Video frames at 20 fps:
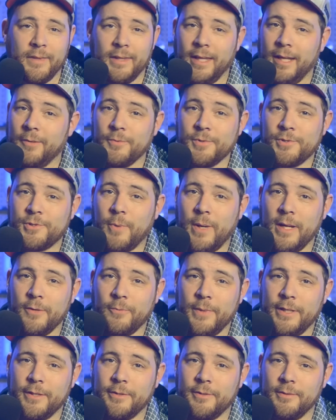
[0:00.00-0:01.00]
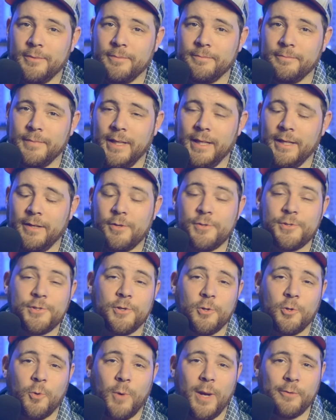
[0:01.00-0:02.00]
That was quite real, and
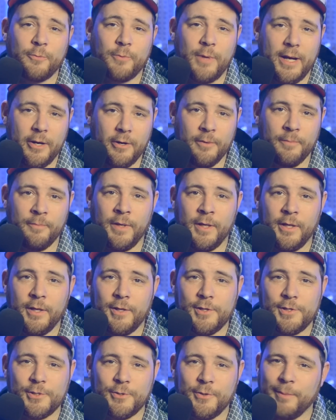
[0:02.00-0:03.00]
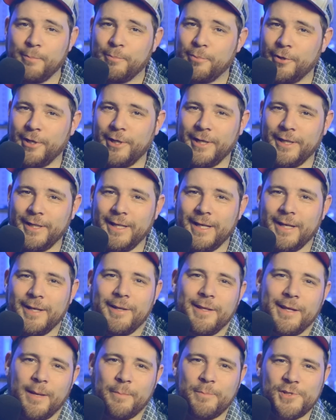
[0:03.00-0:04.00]
also quite rare, so I put it in the end
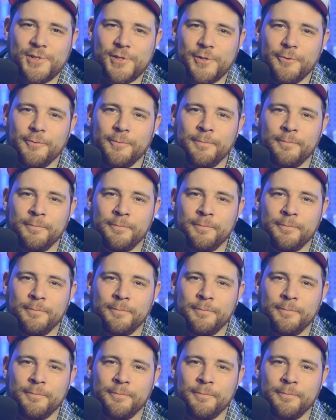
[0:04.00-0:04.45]
of the episode.